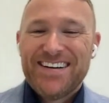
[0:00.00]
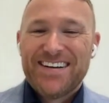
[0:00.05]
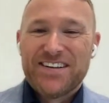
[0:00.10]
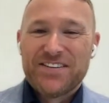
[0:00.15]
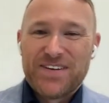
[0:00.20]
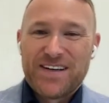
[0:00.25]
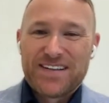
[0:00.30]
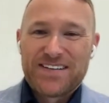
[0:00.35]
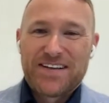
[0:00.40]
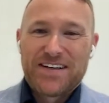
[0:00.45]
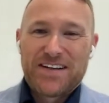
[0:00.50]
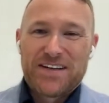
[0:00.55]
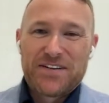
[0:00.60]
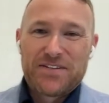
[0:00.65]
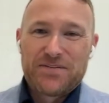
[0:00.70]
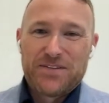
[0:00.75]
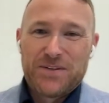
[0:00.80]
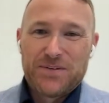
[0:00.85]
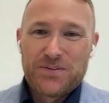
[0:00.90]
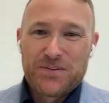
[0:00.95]
In fact, I got
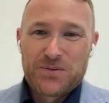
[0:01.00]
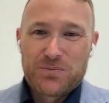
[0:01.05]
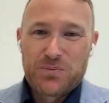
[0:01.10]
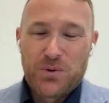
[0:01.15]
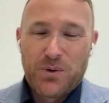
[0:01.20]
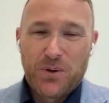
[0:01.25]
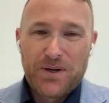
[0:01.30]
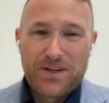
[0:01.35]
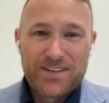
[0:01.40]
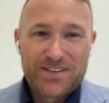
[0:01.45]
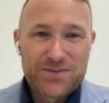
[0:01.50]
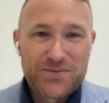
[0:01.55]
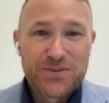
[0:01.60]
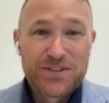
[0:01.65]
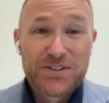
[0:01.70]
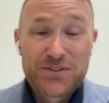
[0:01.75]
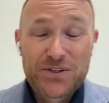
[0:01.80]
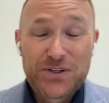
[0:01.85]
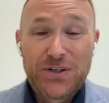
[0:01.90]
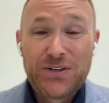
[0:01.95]
a few this morning,
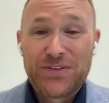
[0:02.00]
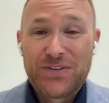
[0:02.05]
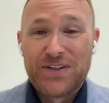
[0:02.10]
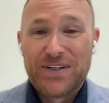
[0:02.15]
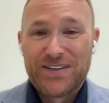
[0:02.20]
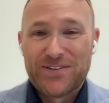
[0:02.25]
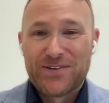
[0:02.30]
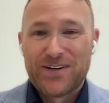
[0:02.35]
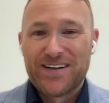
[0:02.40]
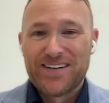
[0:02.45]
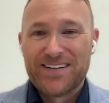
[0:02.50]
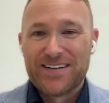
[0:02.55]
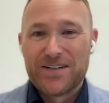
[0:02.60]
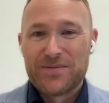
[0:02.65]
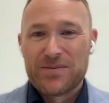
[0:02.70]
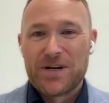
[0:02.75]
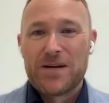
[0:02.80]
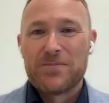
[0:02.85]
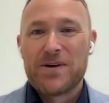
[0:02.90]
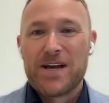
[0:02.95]
which is a good thing, right?
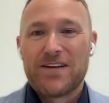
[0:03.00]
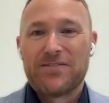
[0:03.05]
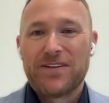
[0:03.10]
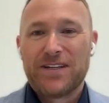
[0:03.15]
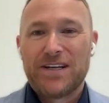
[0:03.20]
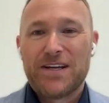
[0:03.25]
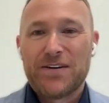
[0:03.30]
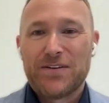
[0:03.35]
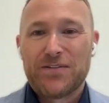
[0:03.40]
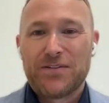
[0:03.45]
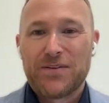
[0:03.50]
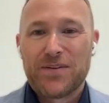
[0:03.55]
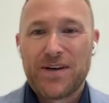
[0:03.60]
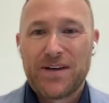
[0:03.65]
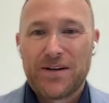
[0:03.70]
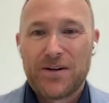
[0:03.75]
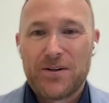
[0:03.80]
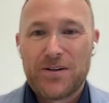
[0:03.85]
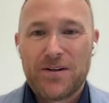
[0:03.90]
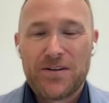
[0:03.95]
I'm advocating for
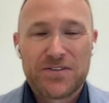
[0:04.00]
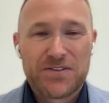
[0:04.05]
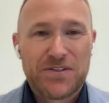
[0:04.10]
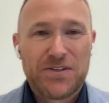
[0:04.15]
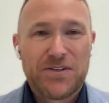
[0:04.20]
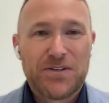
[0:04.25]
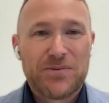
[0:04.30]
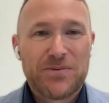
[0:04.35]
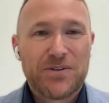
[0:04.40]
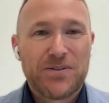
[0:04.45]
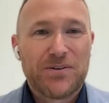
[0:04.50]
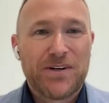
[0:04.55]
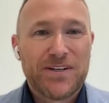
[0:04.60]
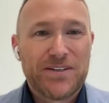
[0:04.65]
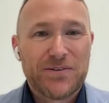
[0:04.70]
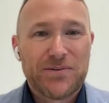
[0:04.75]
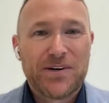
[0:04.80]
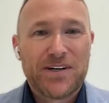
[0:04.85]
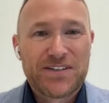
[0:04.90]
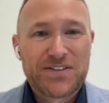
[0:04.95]
that. I'll steer them in the right
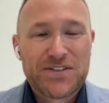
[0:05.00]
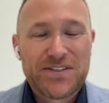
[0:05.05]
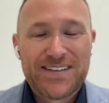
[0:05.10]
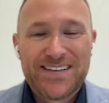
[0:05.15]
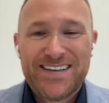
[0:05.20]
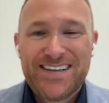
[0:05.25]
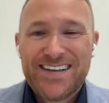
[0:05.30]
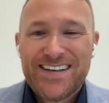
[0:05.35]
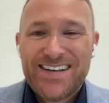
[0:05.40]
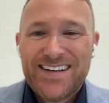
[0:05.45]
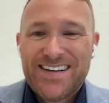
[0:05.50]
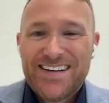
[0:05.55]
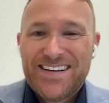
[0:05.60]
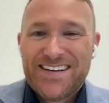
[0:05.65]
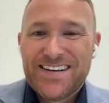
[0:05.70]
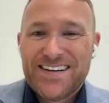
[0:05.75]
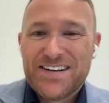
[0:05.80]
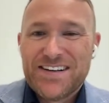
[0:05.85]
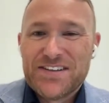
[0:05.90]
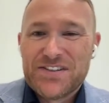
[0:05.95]
direction.
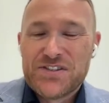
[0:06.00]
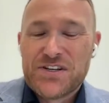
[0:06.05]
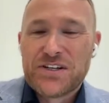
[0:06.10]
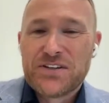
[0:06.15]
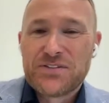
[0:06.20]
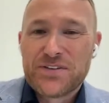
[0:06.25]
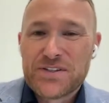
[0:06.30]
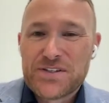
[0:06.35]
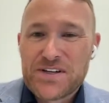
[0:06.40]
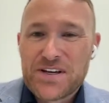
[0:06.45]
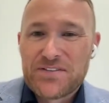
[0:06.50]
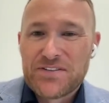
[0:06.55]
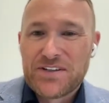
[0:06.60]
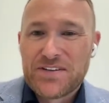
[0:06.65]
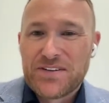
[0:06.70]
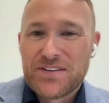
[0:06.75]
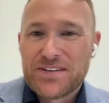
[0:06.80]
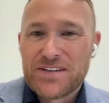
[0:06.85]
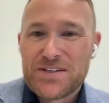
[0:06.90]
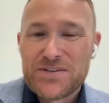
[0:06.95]
Jennifer, do you have
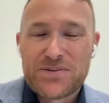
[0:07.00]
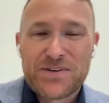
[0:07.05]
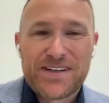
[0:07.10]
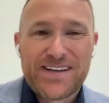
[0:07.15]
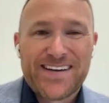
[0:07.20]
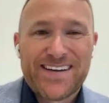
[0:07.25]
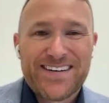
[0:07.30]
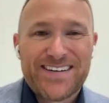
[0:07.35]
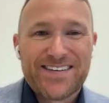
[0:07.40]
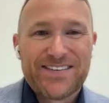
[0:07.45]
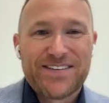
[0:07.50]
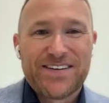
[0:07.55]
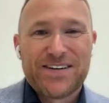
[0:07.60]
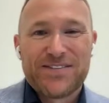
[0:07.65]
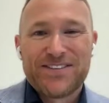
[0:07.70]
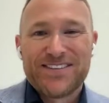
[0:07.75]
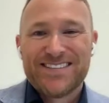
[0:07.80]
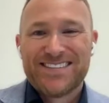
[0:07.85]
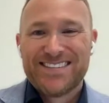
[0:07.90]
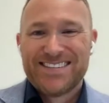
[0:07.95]
anything that you want to add on that
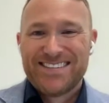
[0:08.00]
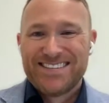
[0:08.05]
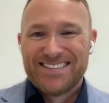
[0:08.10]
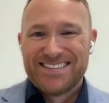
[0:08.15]
one?